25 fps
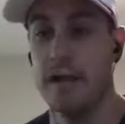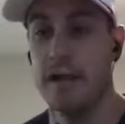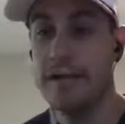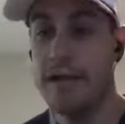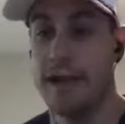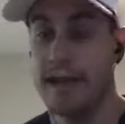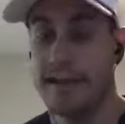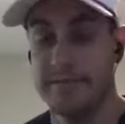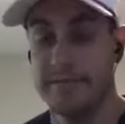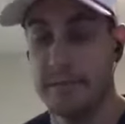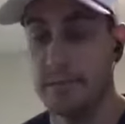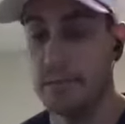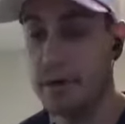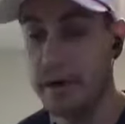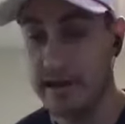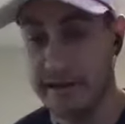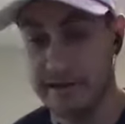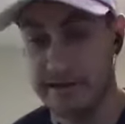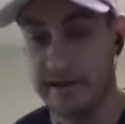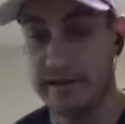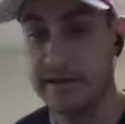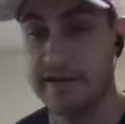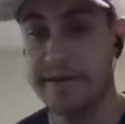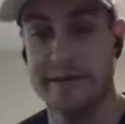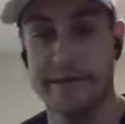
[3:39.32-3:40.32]
have to break
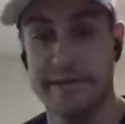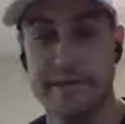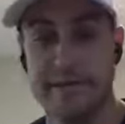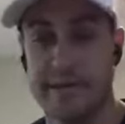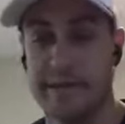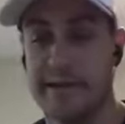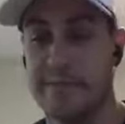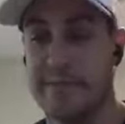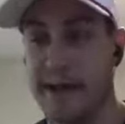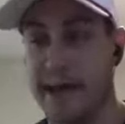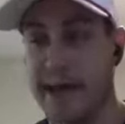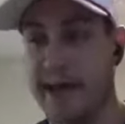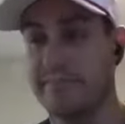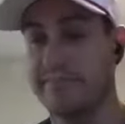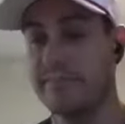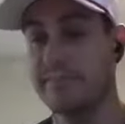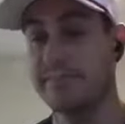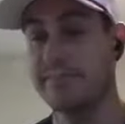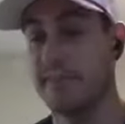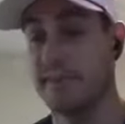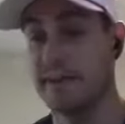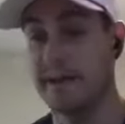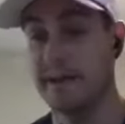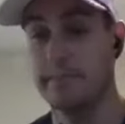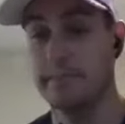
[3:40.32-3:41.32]
the news that I'm going to have to
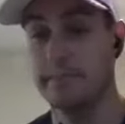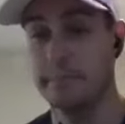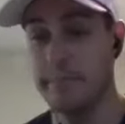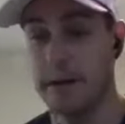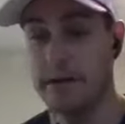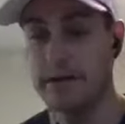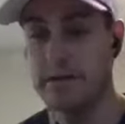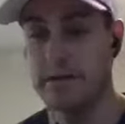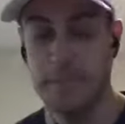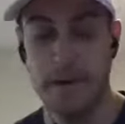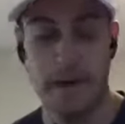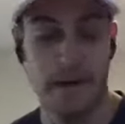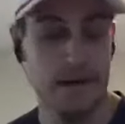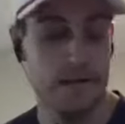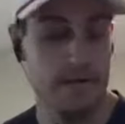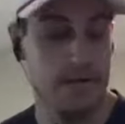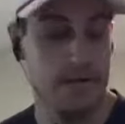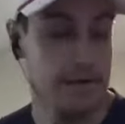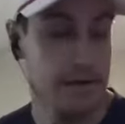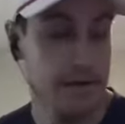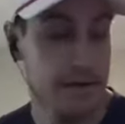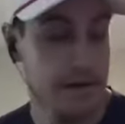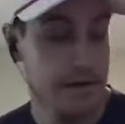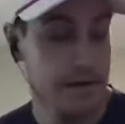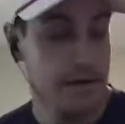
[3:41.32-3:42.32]
fucking postpone
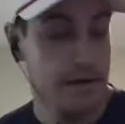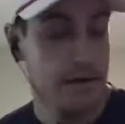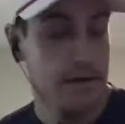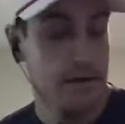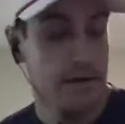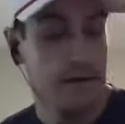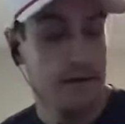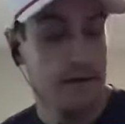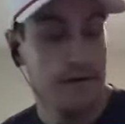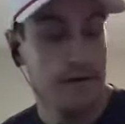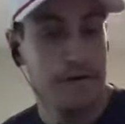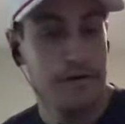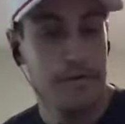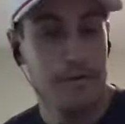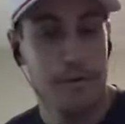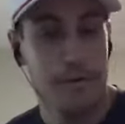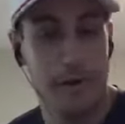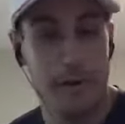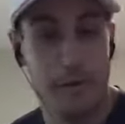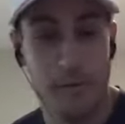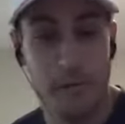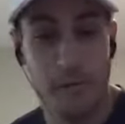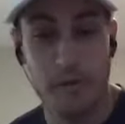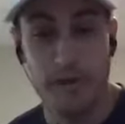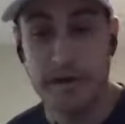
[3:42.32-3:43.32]
the
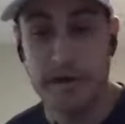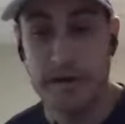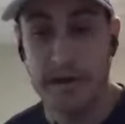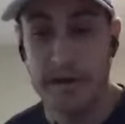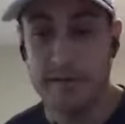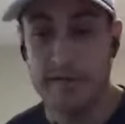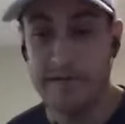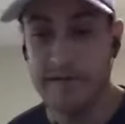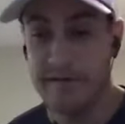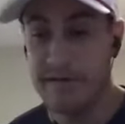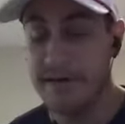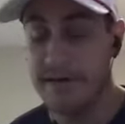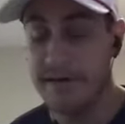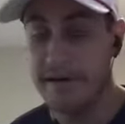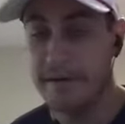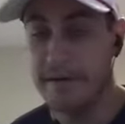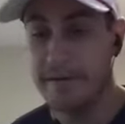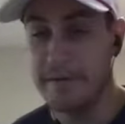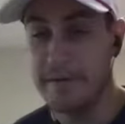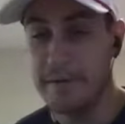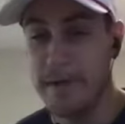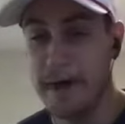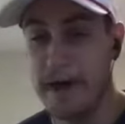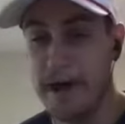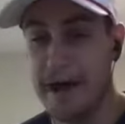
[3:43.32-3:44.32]
recording of the
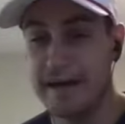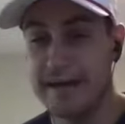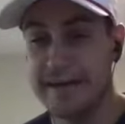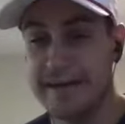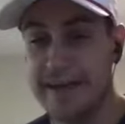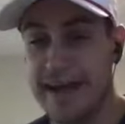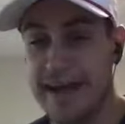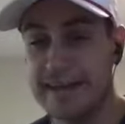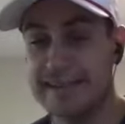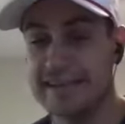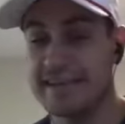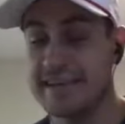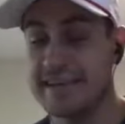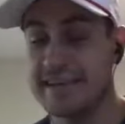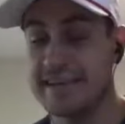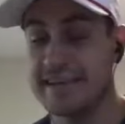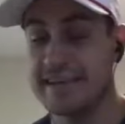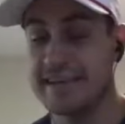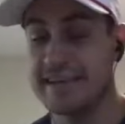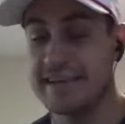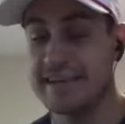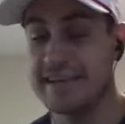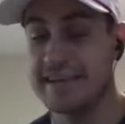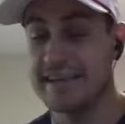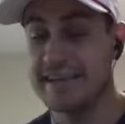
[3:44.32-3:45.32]
podcast
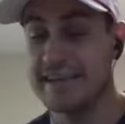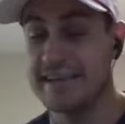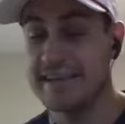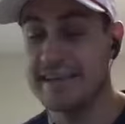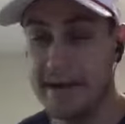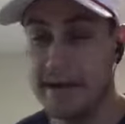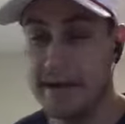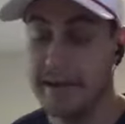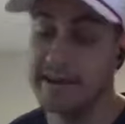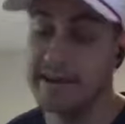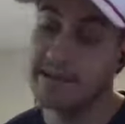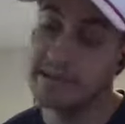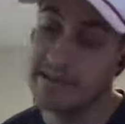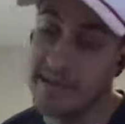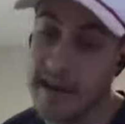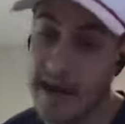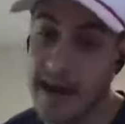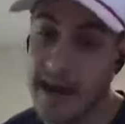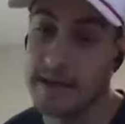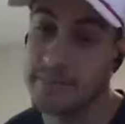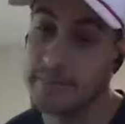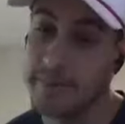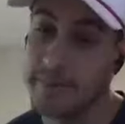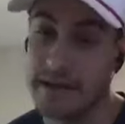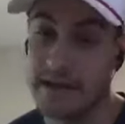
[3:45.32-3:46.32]
again. And this
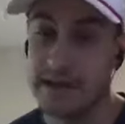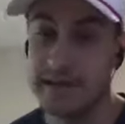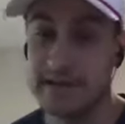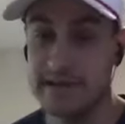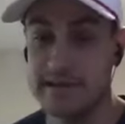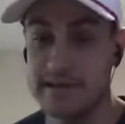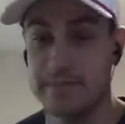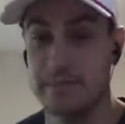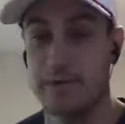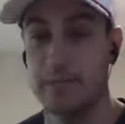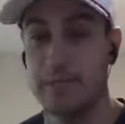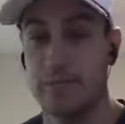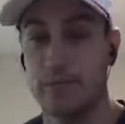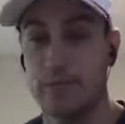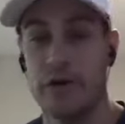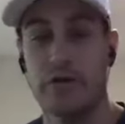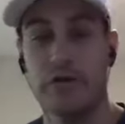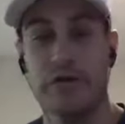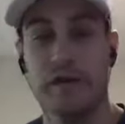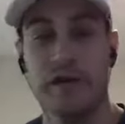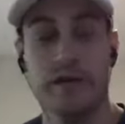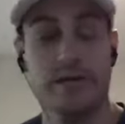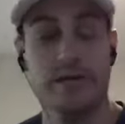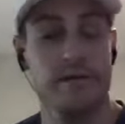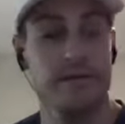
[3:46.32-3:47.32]
time because someone
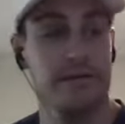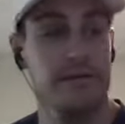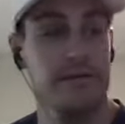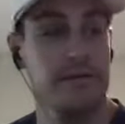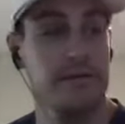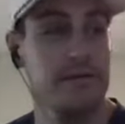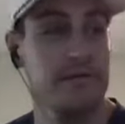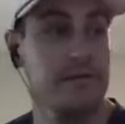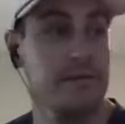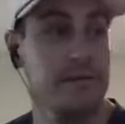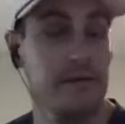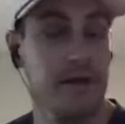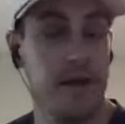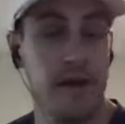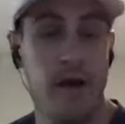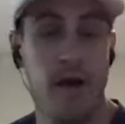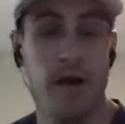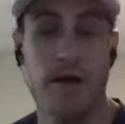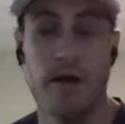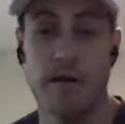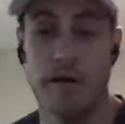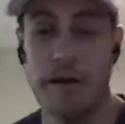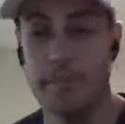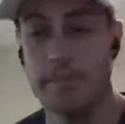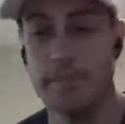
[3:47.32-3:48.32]
broke into the
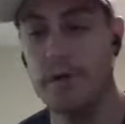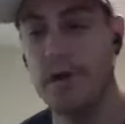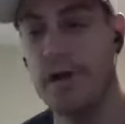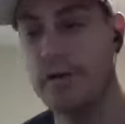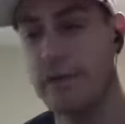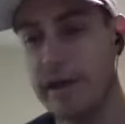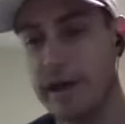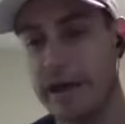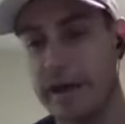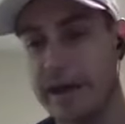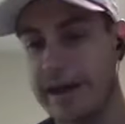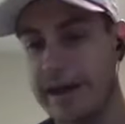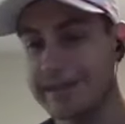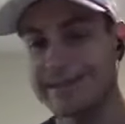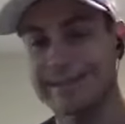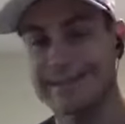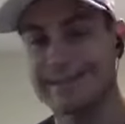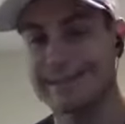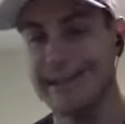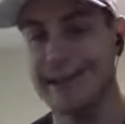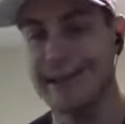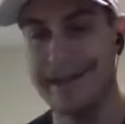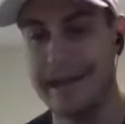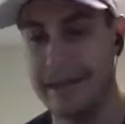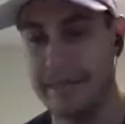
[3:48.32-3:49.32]
car. And broke in, I just
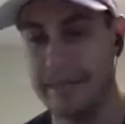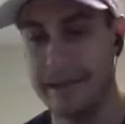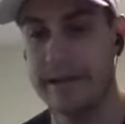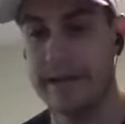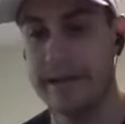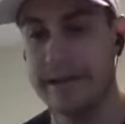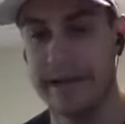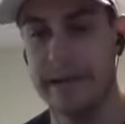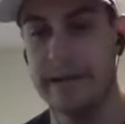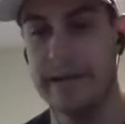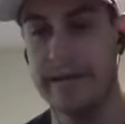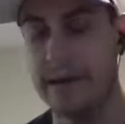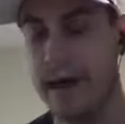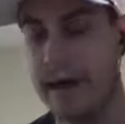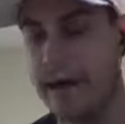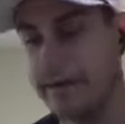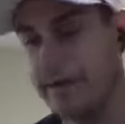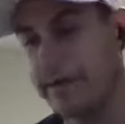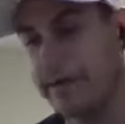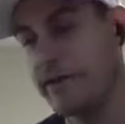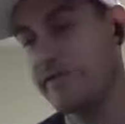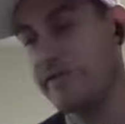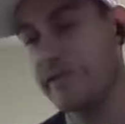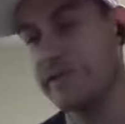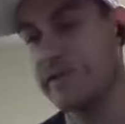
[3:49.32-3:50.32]
say, I don't
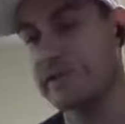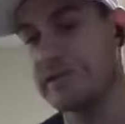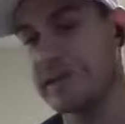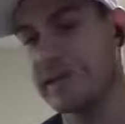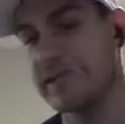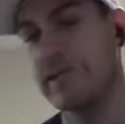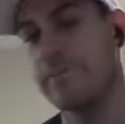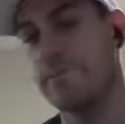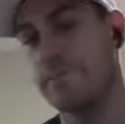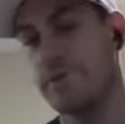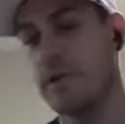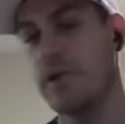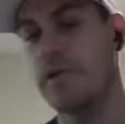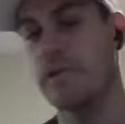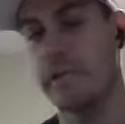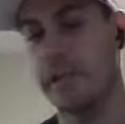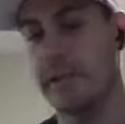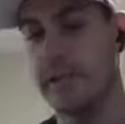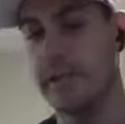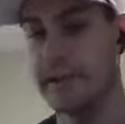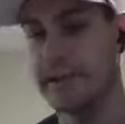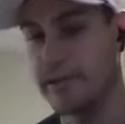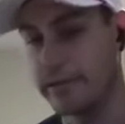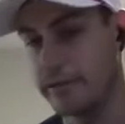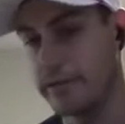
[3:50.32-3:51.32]
know if you can say they broke
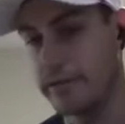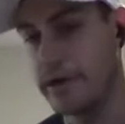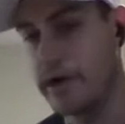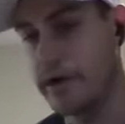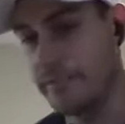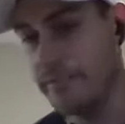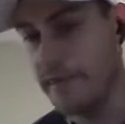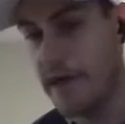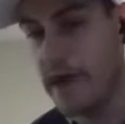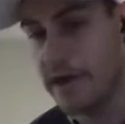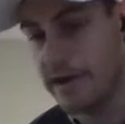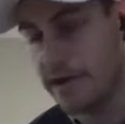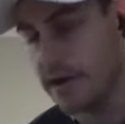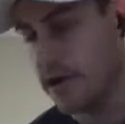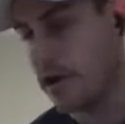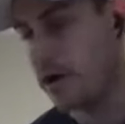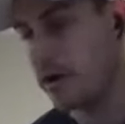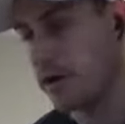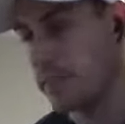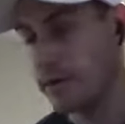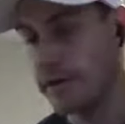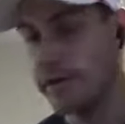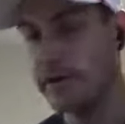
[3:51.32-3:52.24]
in to unlock car, but